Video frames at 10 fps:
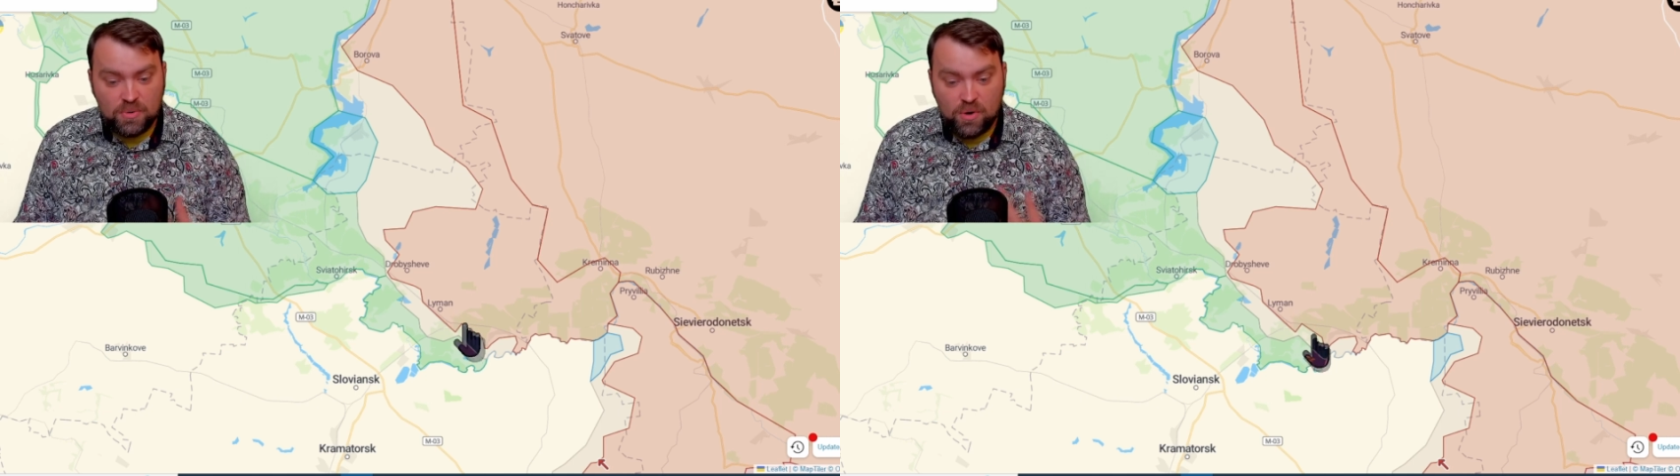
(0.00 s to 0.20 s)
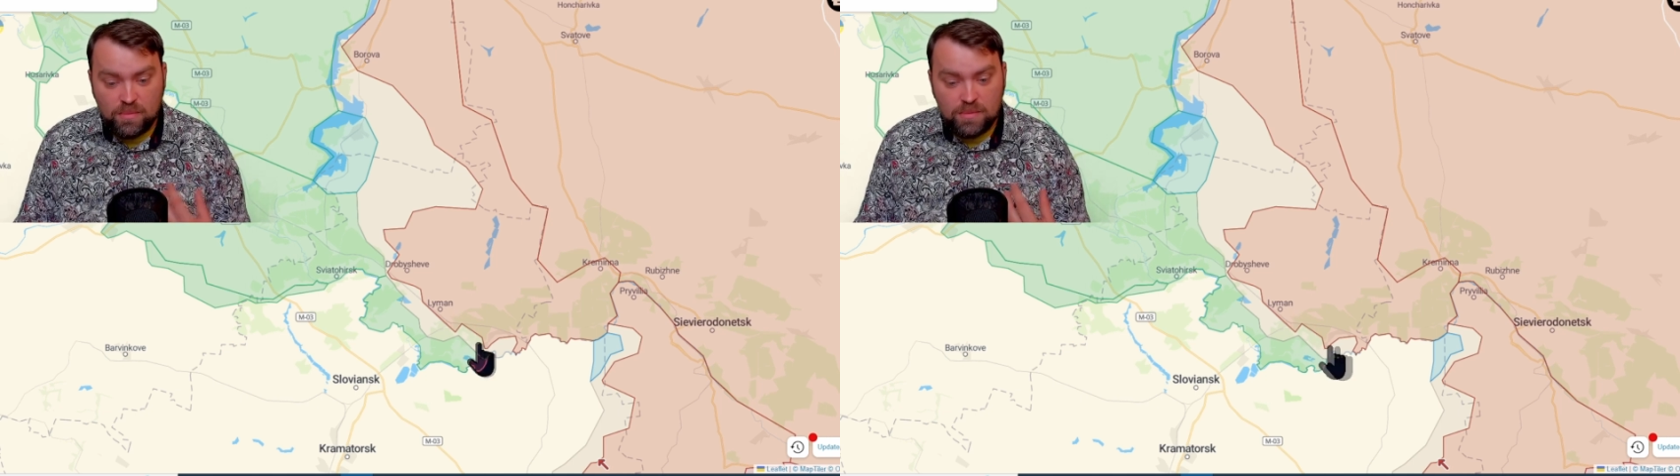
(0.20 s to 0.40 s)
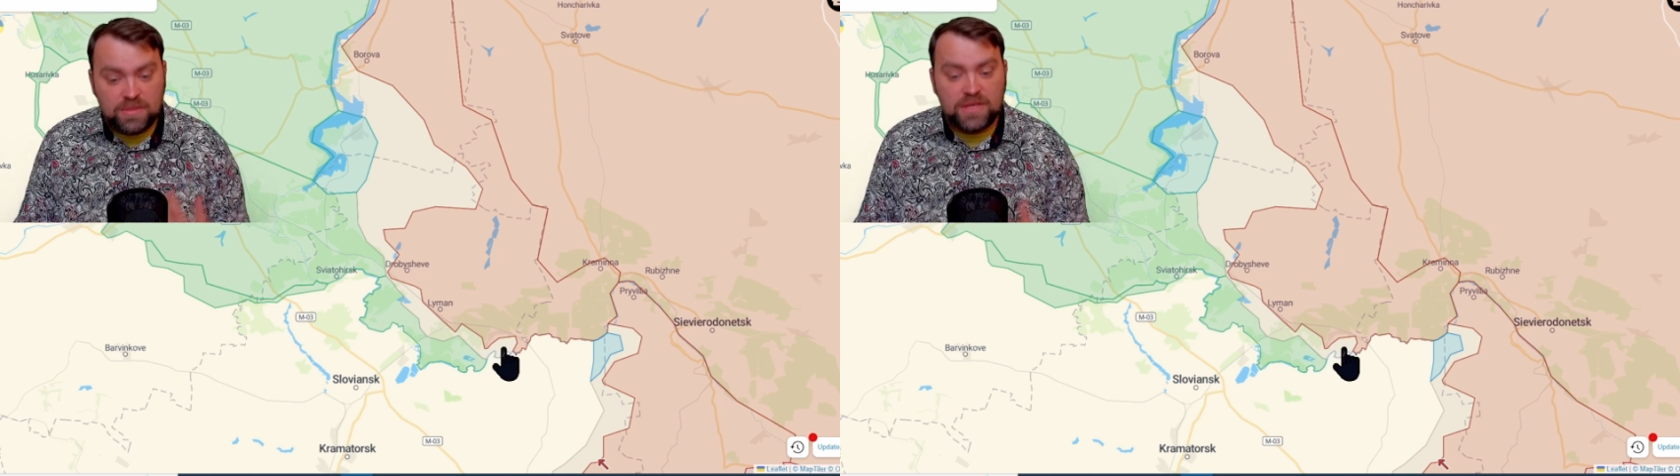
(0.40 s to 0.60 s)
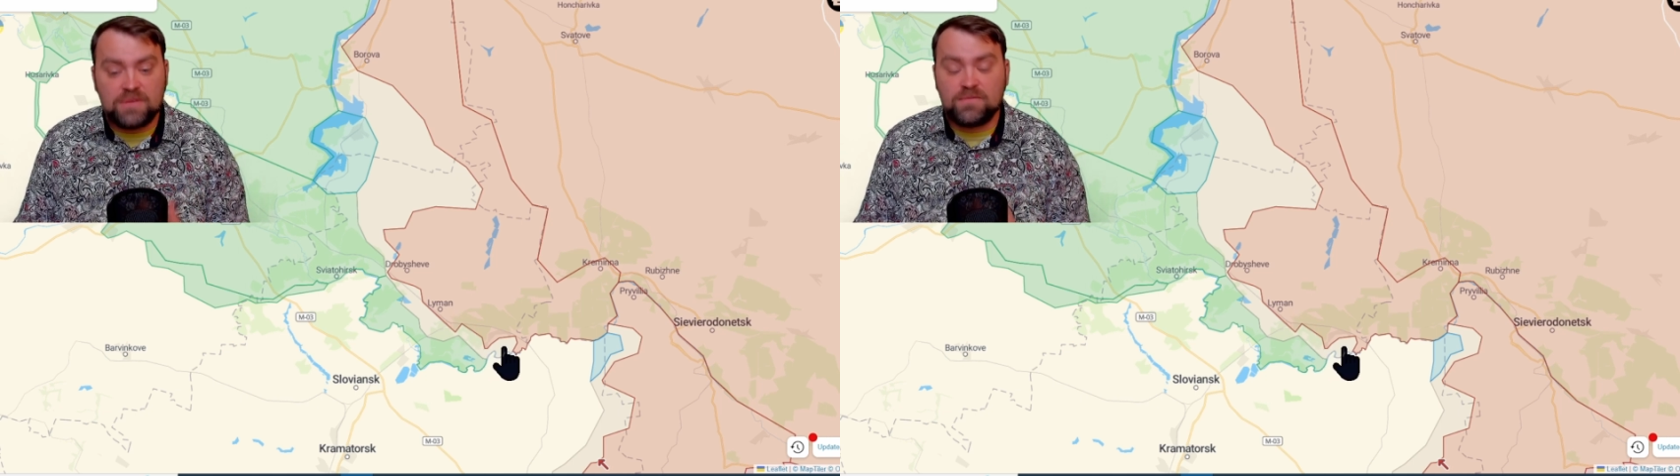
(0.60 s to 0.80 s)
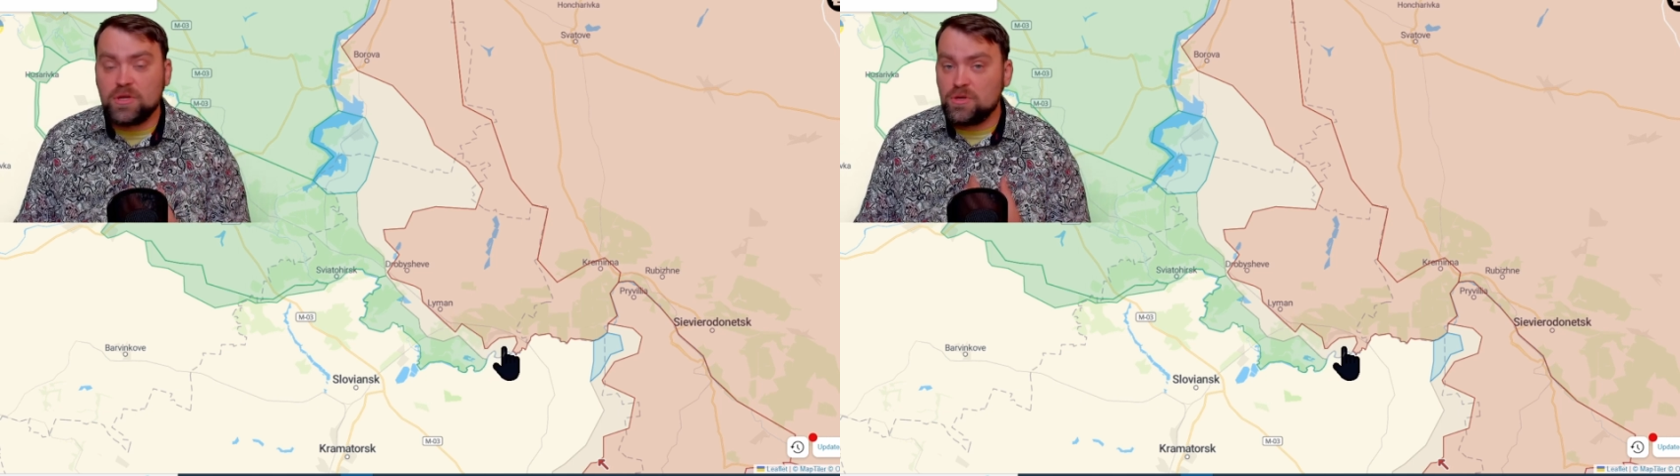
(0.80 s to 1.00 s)
Probably
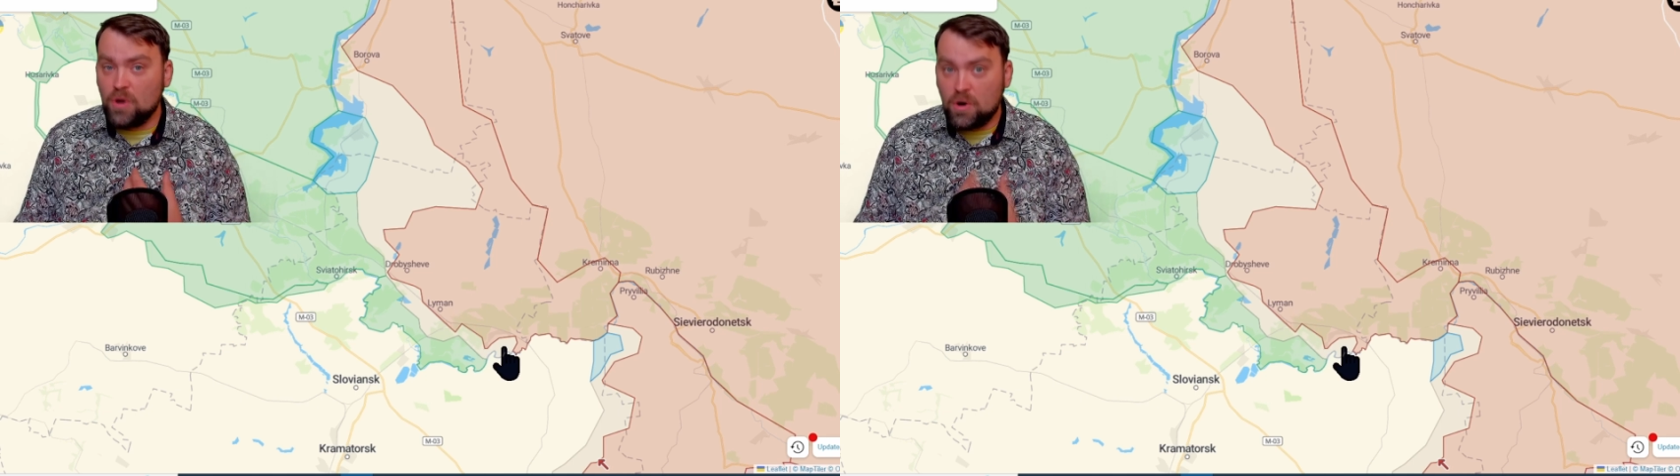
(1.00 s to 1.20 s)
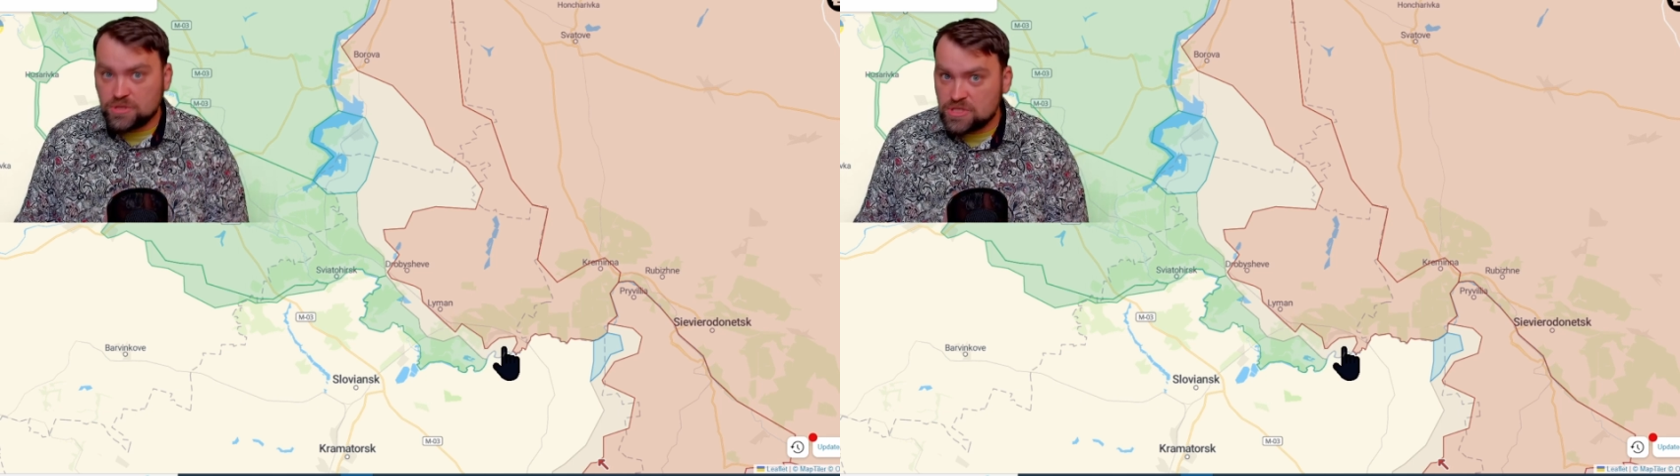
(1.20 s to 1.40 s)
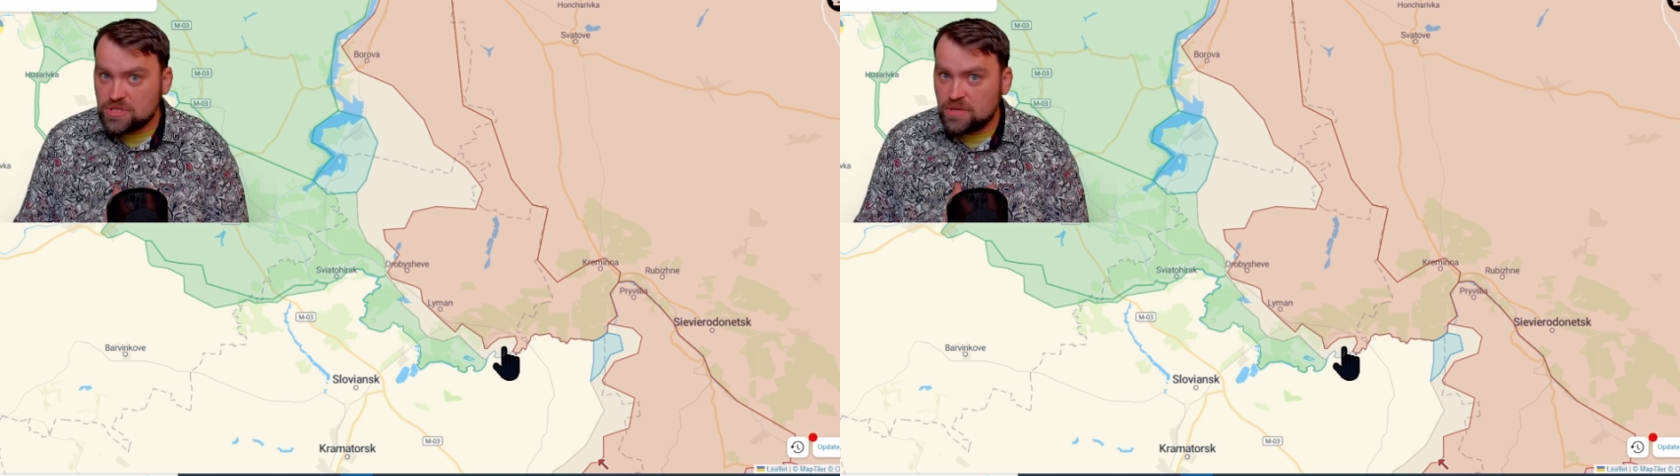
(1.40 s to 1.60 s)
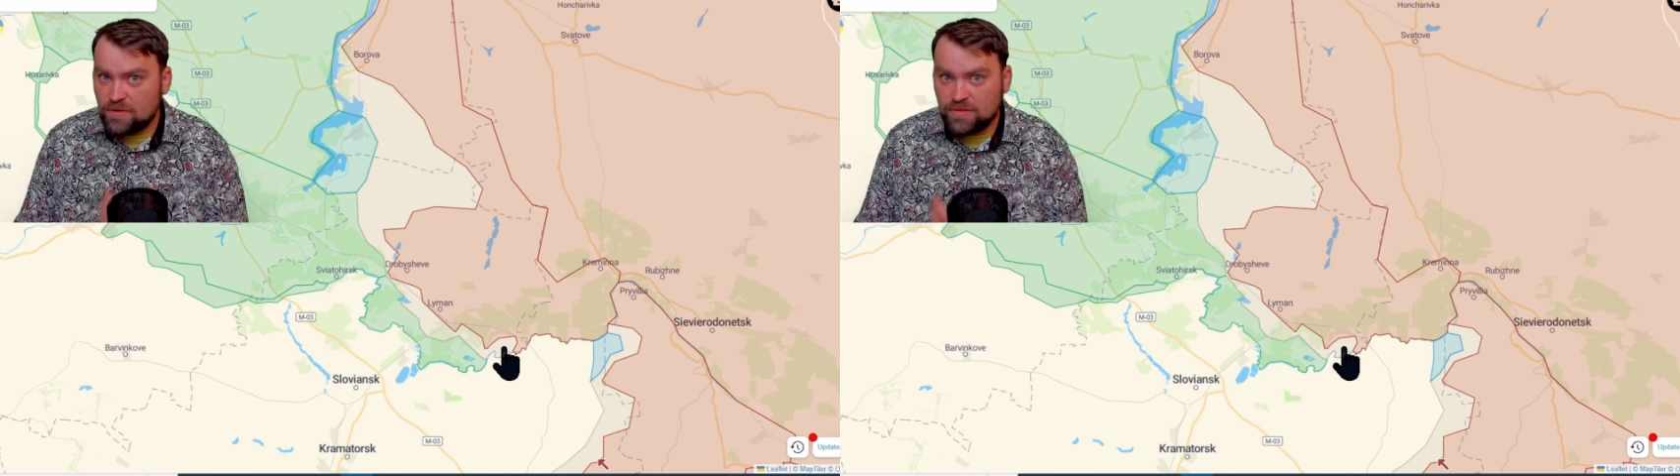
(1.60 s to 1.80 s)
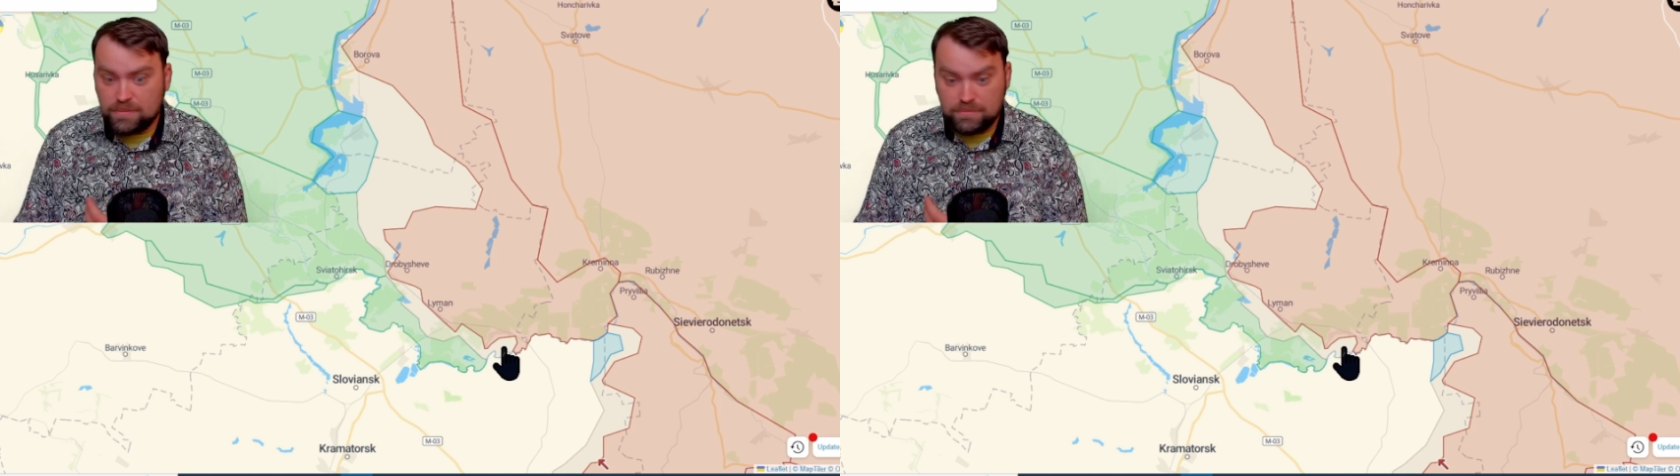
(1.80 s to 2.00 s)
we got some of the